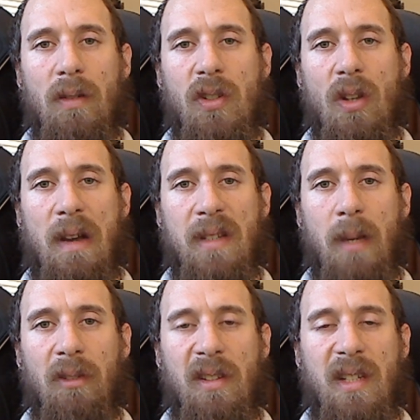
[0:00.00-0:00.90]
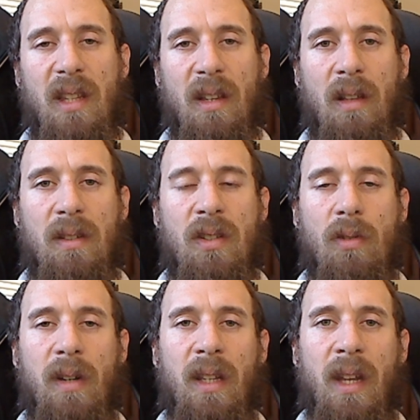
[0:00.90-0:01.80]
So I was able to see the
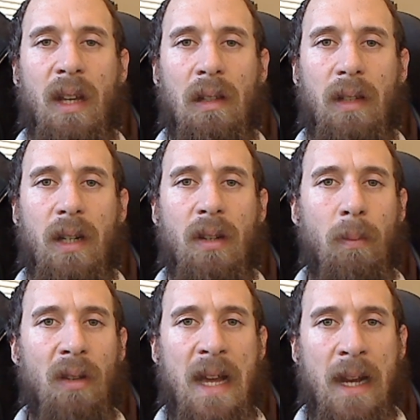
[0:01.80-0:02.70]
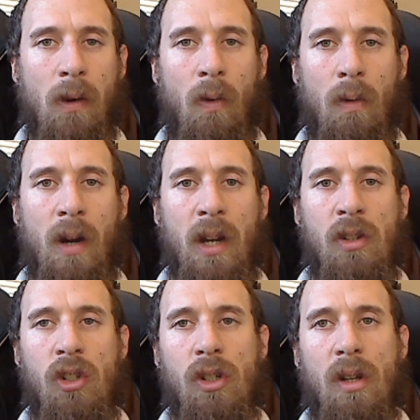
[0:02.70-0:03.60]
screen getting cleared to black or orange,